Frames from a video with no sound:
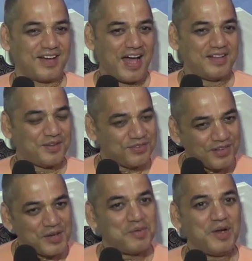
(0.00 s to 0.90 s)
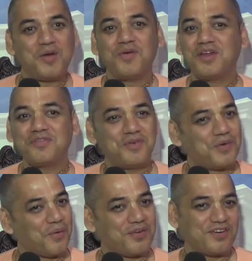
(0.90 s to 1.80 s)
And this son will be a very
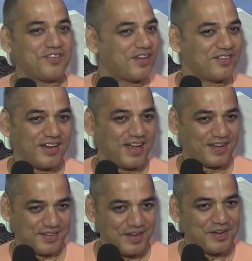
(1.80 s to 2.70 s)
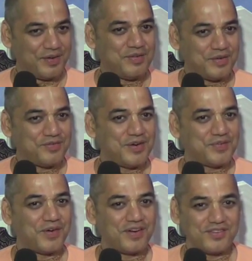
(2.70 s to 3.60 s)
ferocious Kshatriya. It will not fit
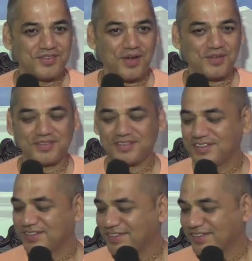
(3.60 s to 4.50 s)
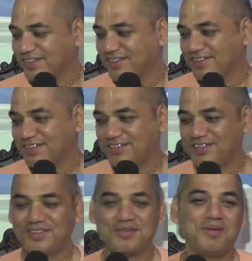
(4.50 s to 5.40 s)
for his job. She
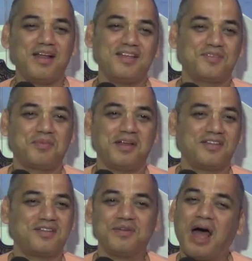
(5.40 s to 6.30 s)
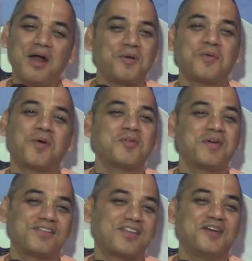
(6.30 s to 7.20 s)
said, please, please, I don't want
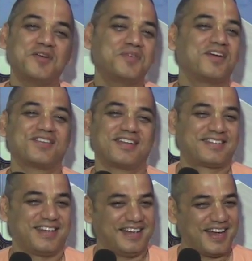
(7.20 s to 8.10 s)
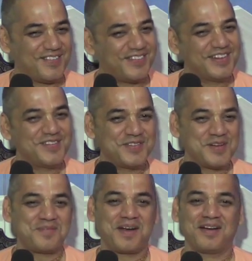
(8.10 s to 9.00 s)
my son to be a Kshatriya. I want him to be
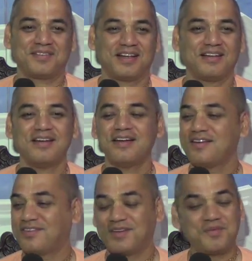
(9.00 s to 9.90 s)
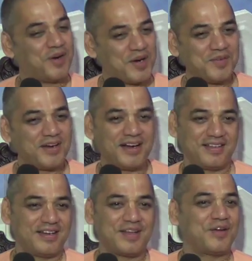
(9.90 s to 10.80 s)
a Brahmana. He said, whatever it
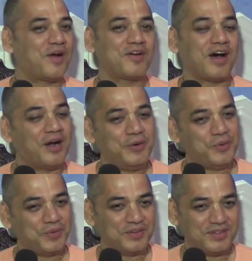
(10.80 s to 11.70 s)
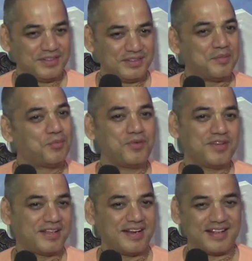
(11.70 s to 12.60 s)
is, it cannot undo the
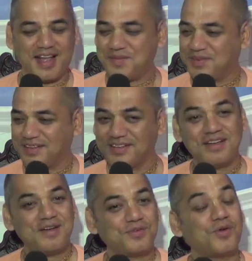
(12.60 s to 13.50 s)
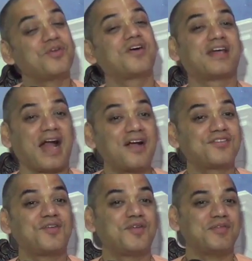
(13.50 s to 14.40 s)
puja that has happened. So your
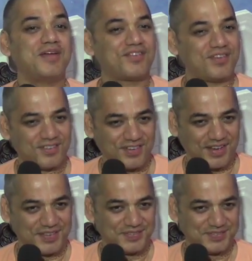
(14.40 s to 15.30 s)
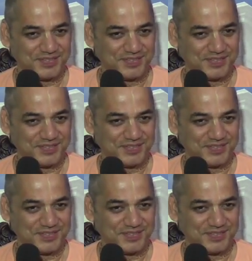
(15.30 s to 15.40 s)
grandson will be a Kshatriya.